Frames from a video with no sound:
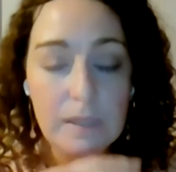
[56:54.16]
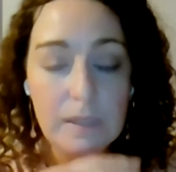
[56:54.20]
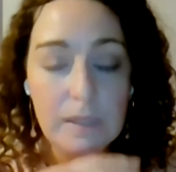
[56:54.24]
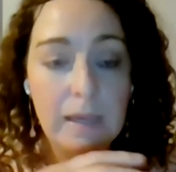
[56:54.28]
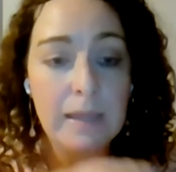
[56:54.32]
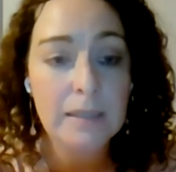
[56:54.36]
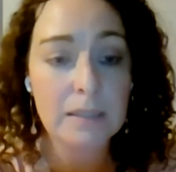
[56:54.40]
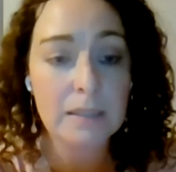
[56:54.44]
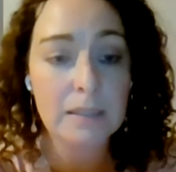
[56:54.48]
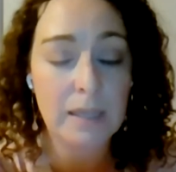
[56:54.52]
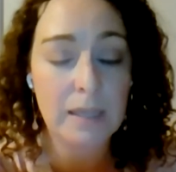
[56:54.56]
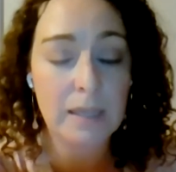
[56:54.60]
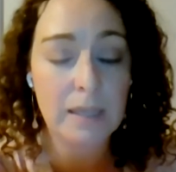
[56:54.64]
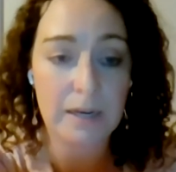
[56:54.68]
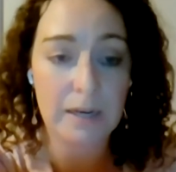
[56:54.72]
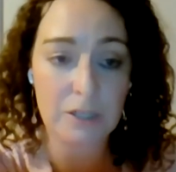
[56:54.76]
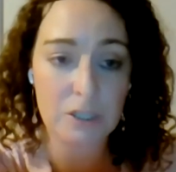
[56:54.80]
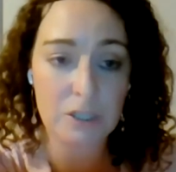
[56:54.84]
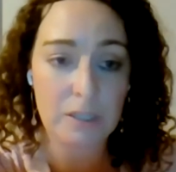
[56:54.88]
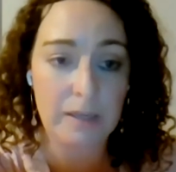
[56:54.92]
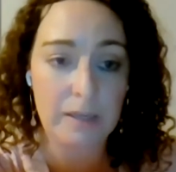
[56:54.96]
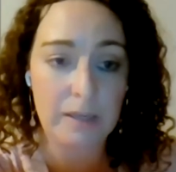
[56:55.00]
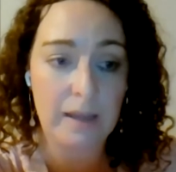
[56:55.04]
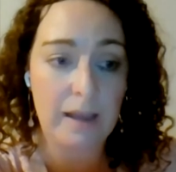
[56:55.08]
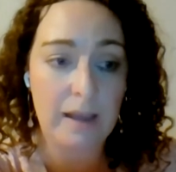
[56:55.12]
and to
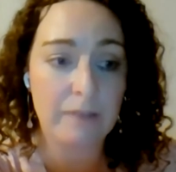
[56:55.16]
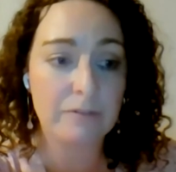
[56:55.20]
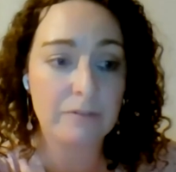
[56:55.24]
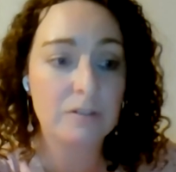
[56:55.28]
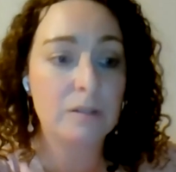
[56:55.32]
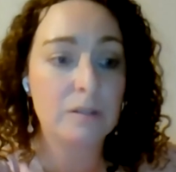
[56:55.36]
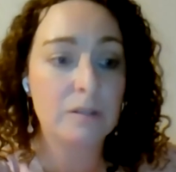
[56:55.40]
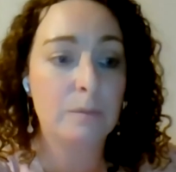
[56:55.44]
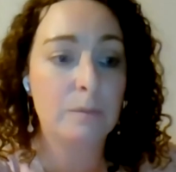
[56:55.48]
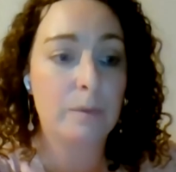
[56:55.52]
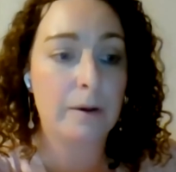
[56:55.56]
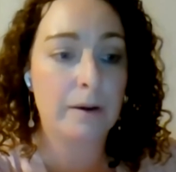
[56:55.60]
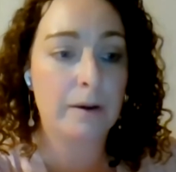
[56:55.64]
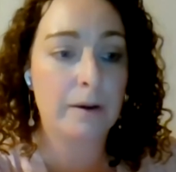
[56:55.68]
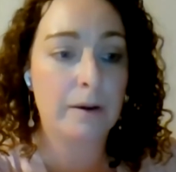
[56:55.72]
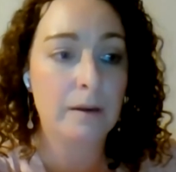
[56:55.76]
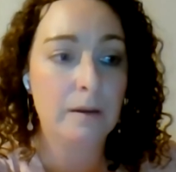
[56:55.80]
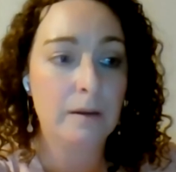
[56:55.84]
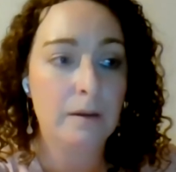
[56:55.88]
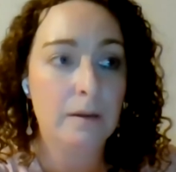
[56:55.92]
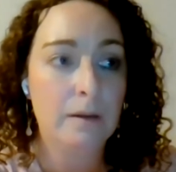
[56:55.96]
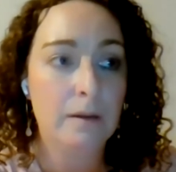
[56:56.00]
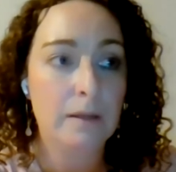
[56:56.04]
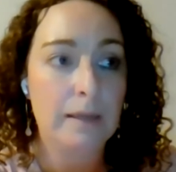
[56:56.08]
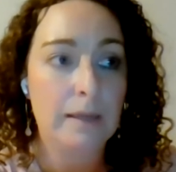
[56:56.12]
actually have someone
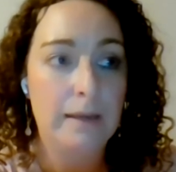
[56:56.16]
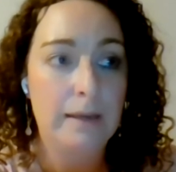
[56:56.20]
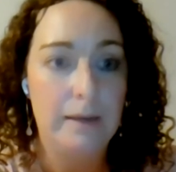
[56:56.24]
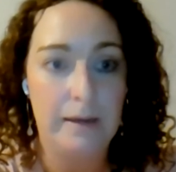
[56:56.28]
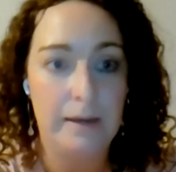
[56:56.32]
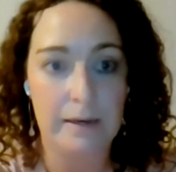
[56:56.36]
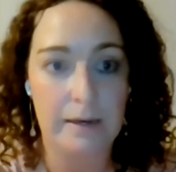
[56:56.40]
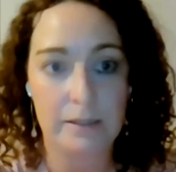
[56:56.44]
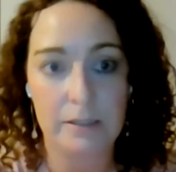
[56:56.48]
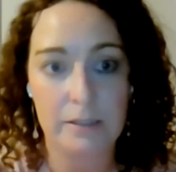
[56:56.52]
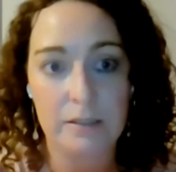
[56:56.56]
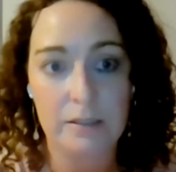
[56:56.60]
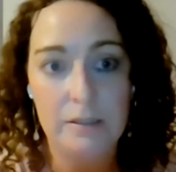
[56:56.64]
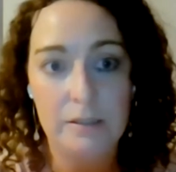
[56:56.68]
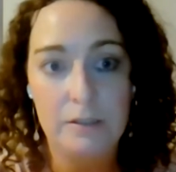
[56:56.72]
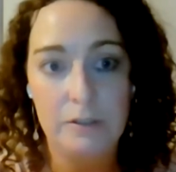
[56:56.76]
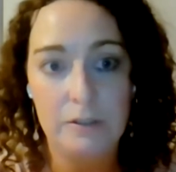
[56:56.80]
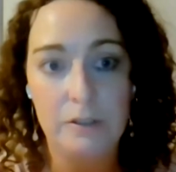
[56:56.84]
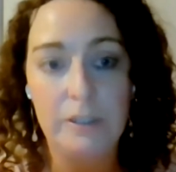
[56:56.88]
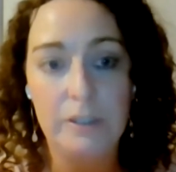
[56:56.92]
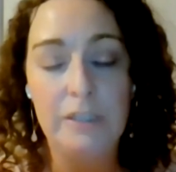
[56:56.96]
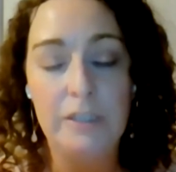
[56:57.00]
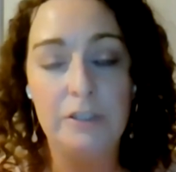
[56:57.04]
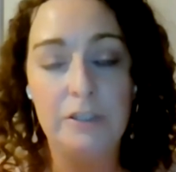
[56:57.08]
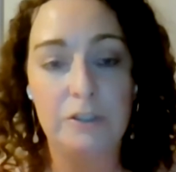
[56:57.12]
connect
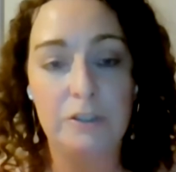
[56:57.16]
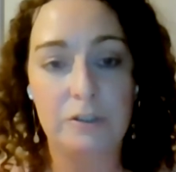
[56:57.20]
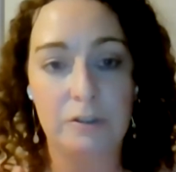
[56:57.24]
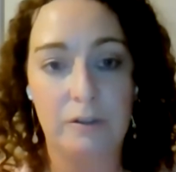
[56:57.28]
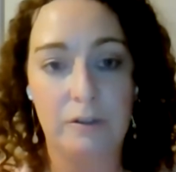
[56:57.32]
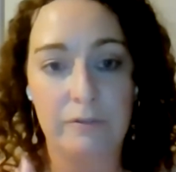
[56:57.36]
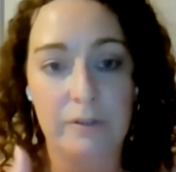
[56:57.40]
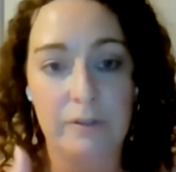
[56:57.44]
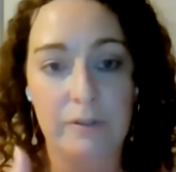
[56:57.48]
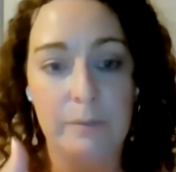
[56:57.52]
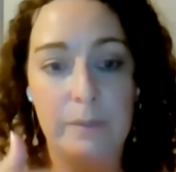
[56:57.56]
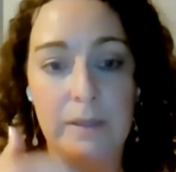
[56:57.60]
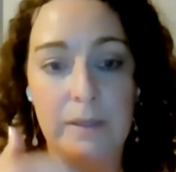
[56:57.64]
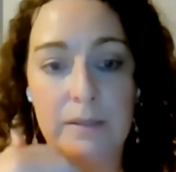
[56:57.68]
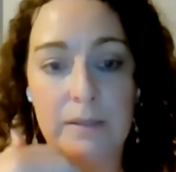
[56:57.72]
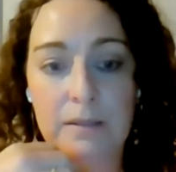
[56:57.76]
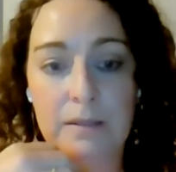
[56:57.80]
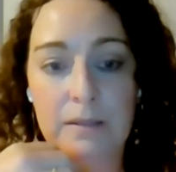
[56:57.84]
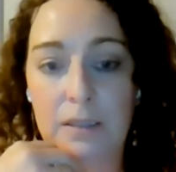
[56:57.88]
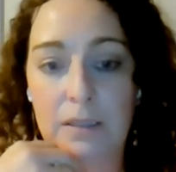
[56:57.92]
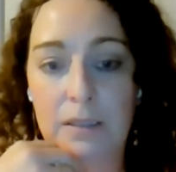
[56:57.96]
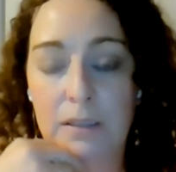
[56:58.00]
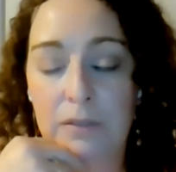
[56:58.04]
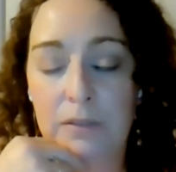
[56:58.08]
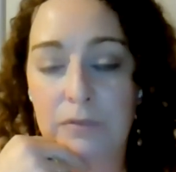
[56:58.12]
to each of them as
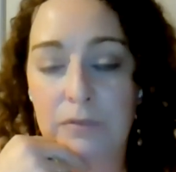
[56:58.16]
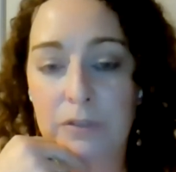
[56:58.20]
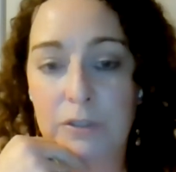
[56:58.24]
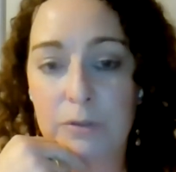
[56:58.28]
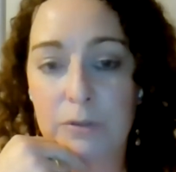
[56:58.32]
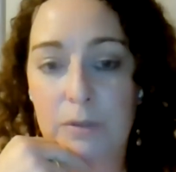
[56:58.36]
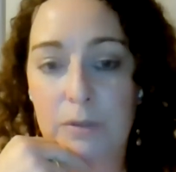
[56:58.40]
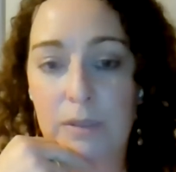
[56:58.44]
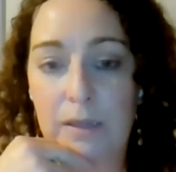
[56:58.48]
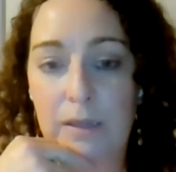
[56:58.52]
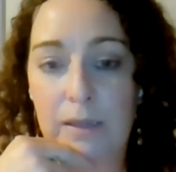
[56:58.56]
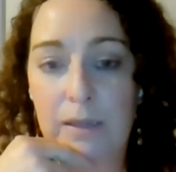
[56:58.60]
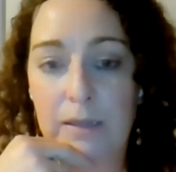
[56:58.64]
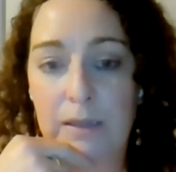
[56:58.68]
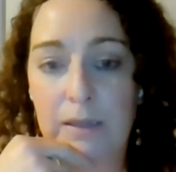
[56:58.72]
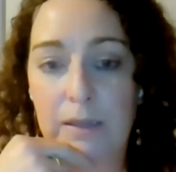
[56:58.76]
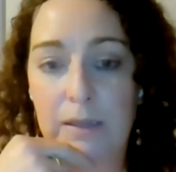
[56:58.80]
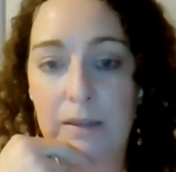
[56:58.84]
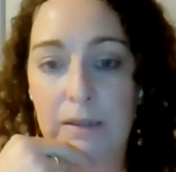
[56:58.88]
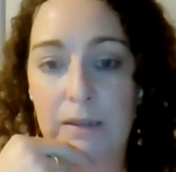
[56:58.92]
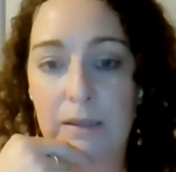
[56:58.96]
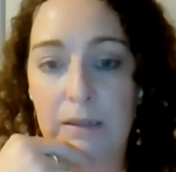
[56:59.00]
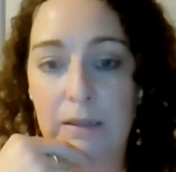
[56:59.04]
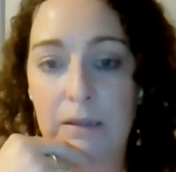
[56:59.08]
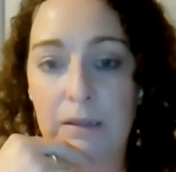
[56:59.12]
an individual and i
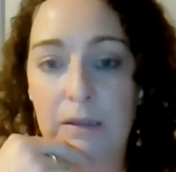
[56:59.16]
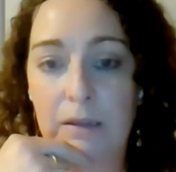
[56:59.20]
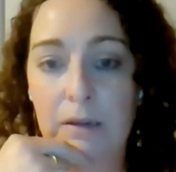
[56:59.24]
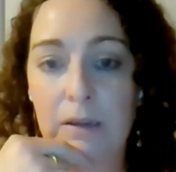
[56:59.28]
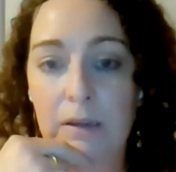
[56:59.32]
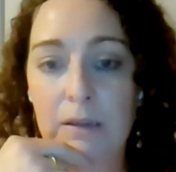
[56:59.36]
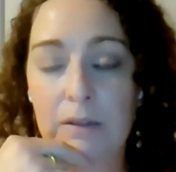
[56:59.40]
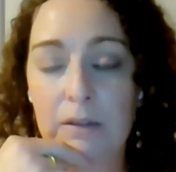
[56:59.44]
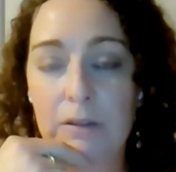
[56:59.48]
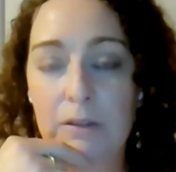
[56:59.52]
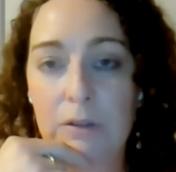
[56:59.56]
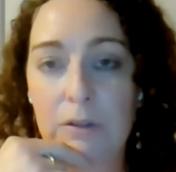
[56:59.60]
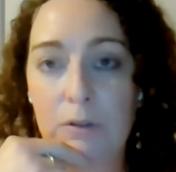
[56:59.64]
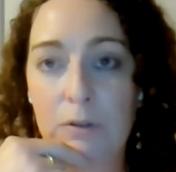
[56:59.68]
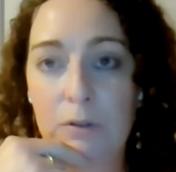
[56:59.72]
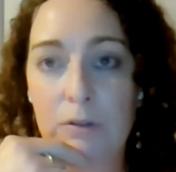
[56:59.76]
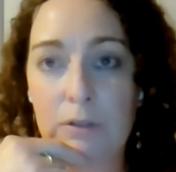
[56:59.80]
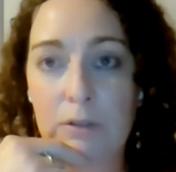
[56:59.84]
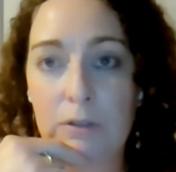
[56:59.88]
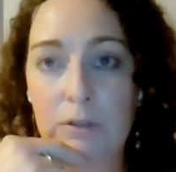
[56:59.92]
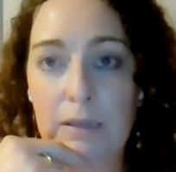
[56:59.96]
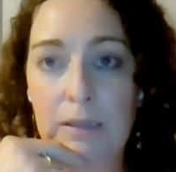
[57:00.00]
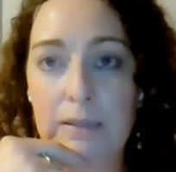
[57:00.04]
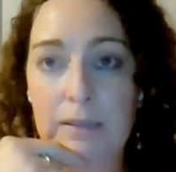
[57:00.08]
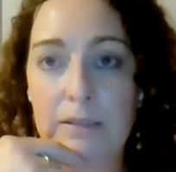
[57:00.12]
think the oral